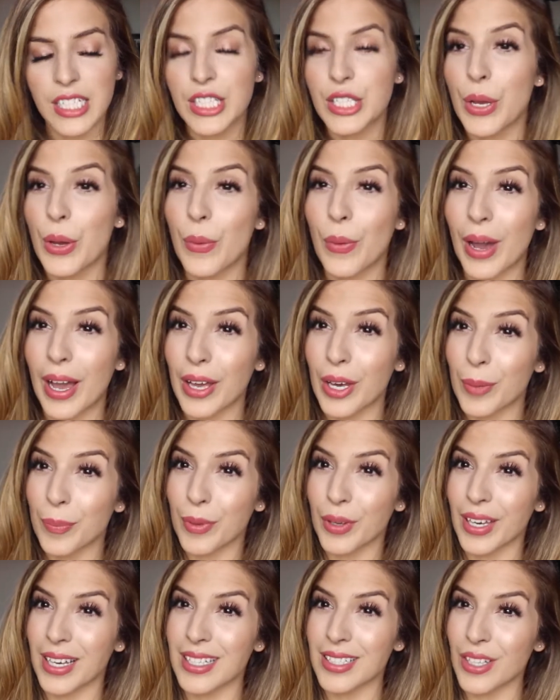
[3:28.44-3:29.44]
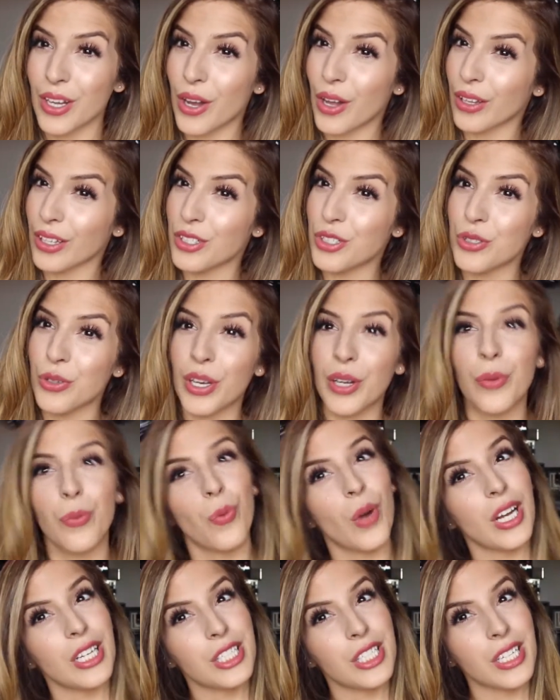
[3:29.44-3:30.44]
So I hope you guys all
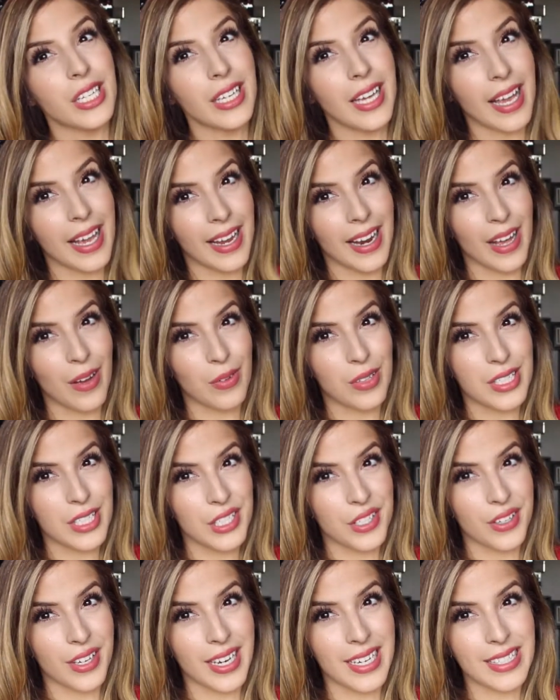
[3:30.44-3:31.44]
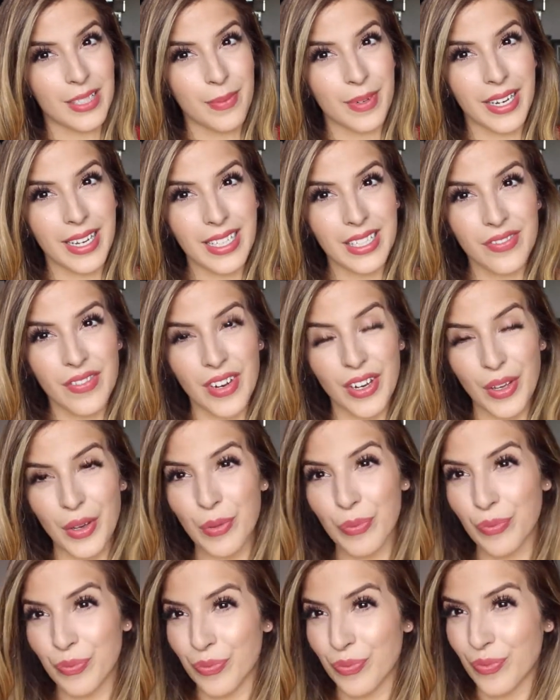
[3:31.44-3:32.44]
enjoyed watching and I will see you guys in my next
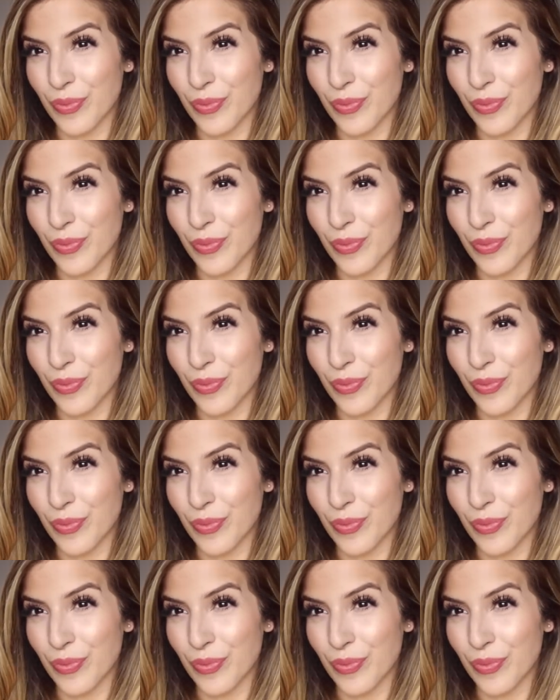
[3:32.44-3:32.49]
video.